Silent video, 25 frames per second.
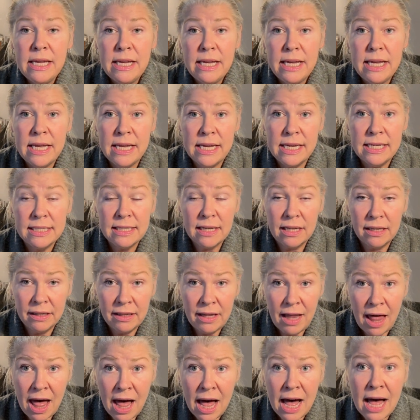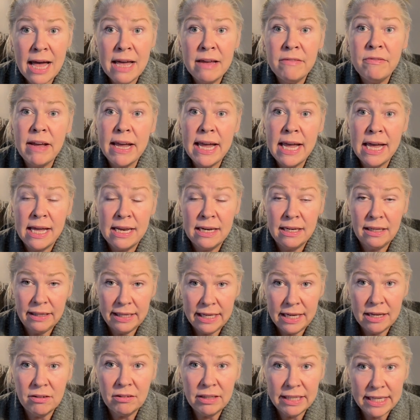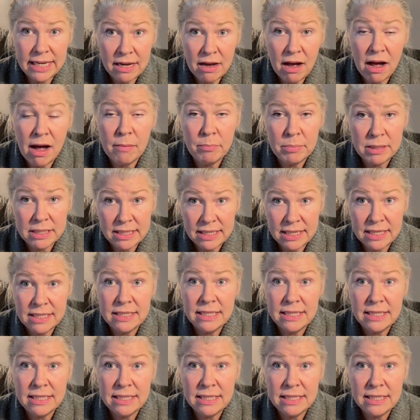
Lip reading: is alive and legally competent